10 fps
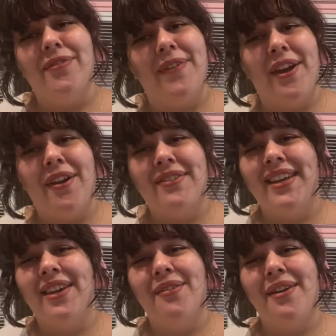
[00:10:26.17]
fare
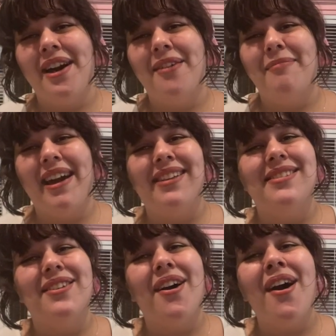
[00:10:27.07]
thee well, my
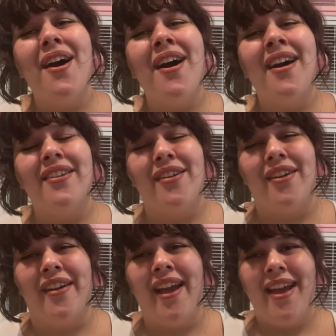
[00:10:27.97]
daughter.